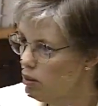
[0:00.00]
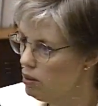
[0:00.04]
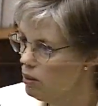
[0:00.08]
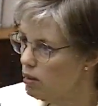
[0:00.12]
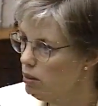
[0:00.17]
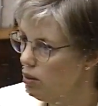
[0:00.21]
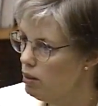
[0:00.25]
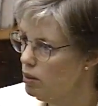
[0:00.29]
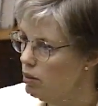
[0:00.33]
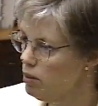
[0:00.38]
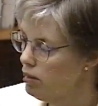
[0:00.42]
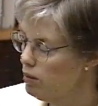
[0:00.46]

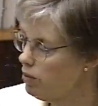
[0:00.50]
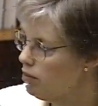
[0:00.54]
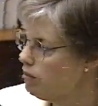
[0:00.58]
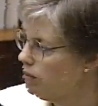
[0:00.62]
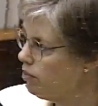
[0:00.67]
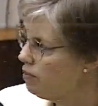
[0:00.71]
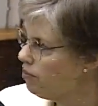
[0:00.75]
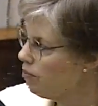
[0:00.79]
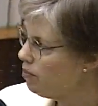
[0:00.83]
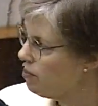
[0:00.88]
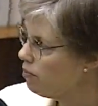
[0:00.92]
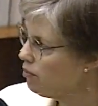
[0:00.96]
Well, if this
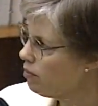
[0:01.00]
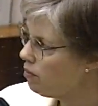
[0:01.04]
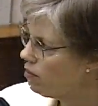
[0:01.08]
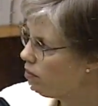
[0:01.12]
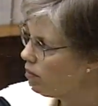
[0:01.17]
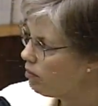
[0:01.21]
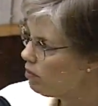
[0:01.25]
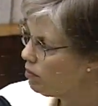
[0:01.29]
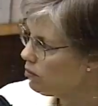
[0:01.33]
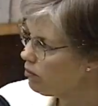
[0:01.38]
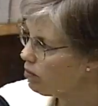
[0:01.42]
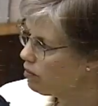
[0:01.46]
had been a real
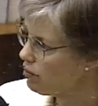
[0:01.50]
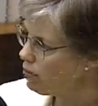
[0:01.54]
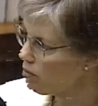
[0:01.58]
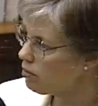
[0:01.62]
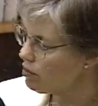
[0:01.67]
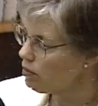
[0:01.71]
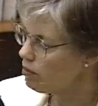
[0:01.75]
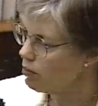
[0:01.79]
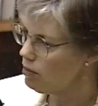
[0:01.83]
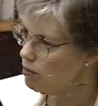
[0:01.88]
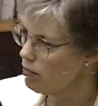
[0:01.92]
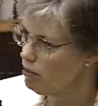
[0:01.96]
case,
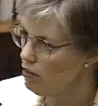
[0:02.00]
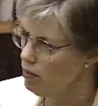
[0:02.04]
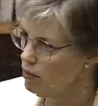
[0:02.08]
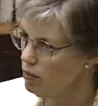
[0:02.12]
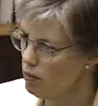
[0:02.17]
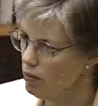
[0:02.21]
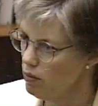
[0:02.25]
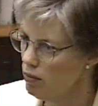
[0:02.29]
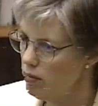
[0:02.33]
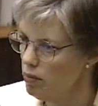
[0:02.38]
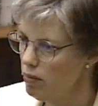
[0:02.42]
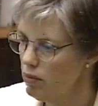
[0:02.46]
item
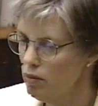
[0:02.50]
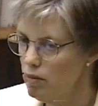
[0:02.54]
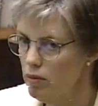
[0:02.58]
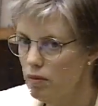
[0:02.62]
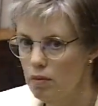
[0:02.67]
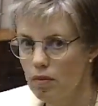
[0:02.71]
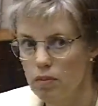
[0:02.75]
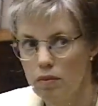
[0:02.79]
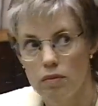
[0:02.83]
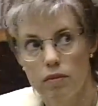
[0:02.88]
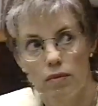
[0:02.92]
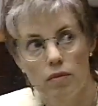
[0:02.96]
57,
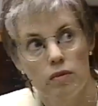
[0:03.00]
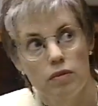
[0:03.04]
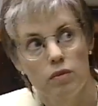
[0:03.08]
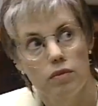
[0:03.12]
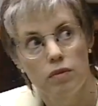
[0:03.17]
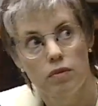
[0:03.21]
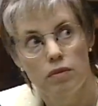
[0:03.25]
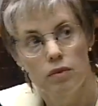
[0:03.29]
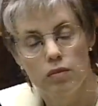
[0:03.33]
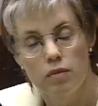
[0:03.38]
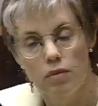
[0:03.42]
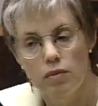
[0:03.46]
58, and
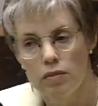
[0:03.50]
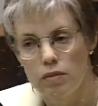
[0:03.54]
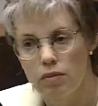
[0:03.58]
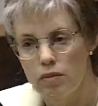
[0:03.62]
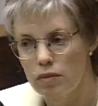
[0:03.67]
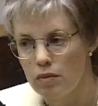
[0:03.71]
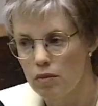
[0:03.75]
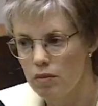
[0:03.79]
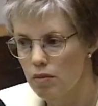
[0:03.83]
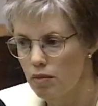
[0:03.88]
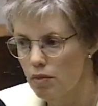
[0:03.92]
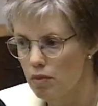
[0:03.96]
59,